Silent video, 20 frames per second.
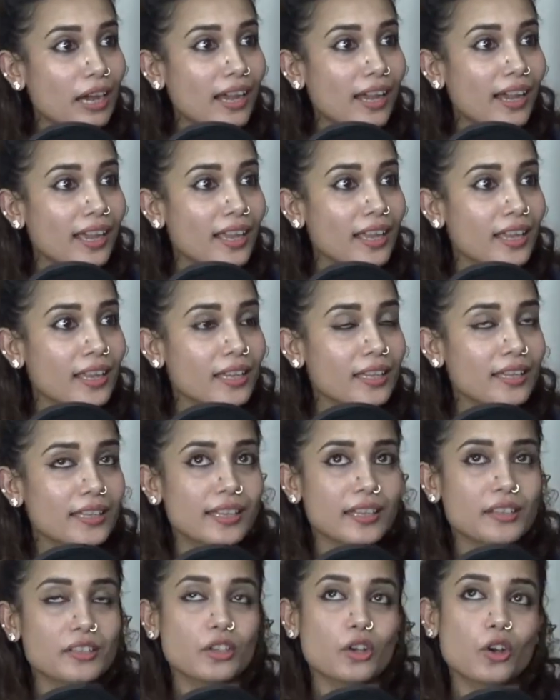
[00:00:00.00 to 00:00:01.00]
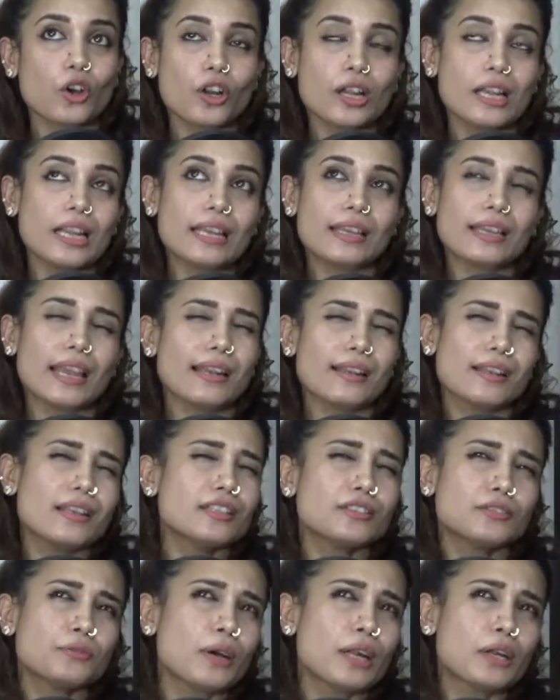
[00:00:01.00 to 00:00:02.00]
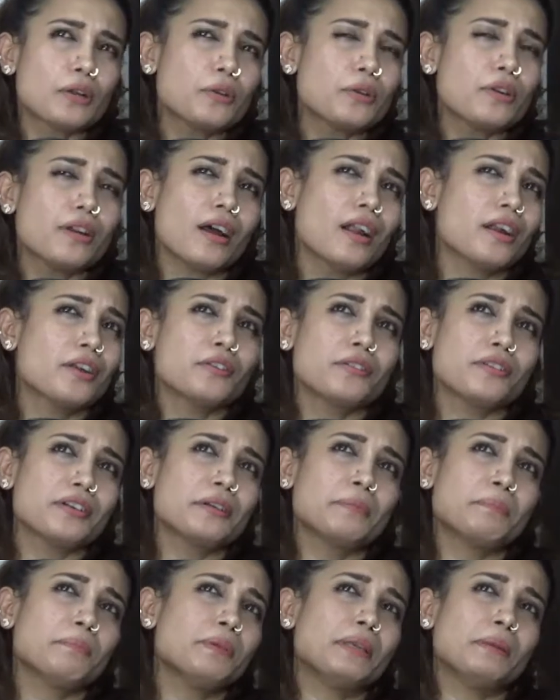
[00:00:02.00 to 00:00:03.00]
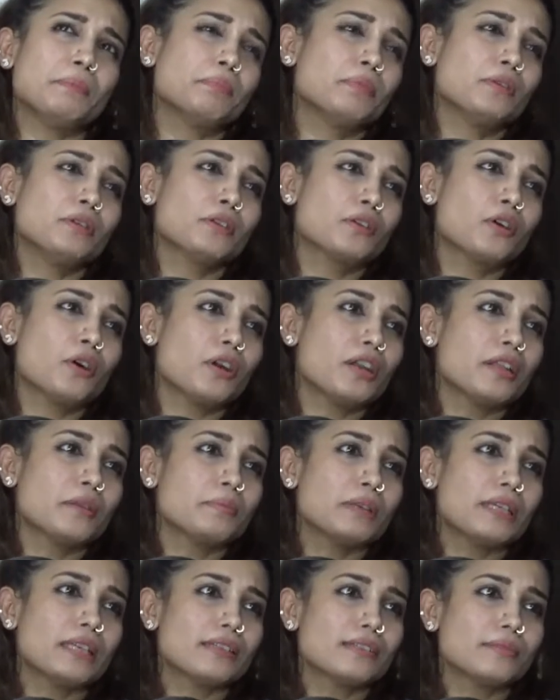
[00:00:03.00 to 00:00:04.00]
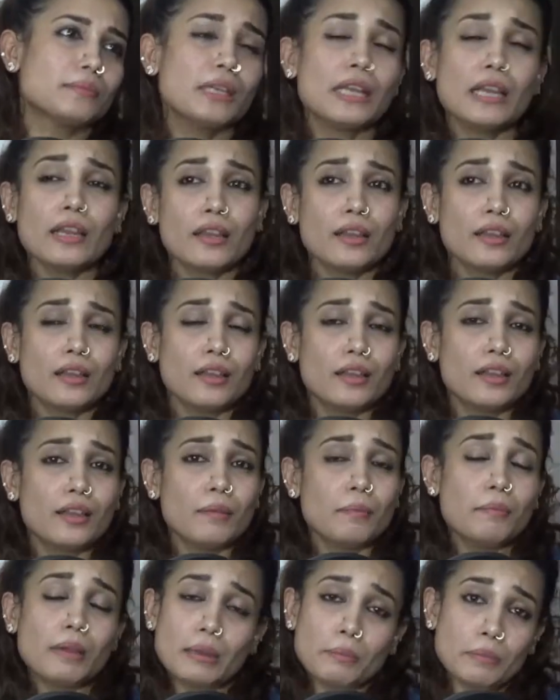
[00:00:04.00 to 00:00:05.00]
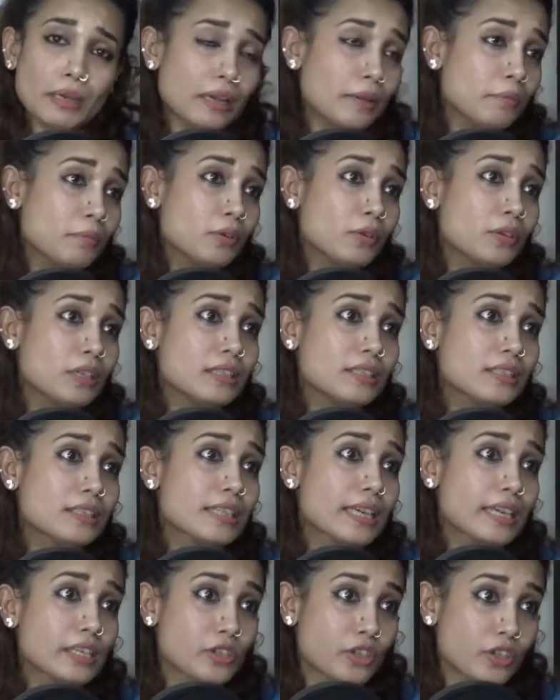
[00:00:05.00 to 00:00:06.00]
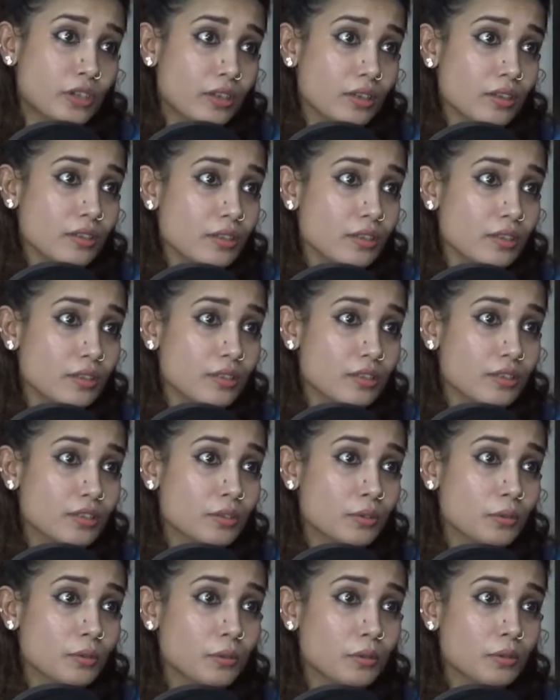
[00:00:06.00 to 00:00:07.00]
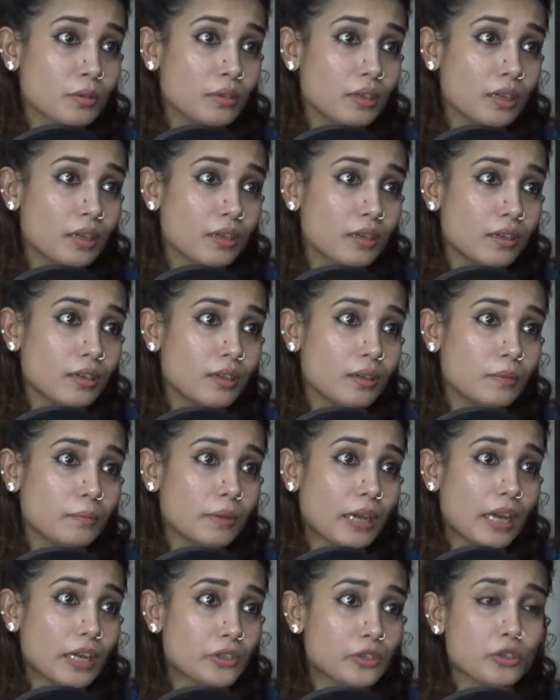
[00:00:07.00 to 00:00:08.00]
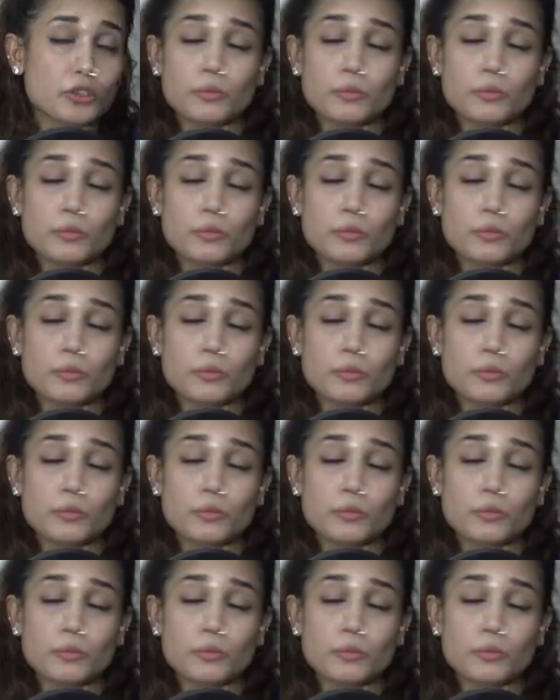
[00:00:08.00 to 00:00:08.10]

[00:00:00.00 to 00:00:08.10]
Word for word: Uh-huh. I get a call, like at least one hundred people calling me and, ma'am, I'm good in sketching, so um, I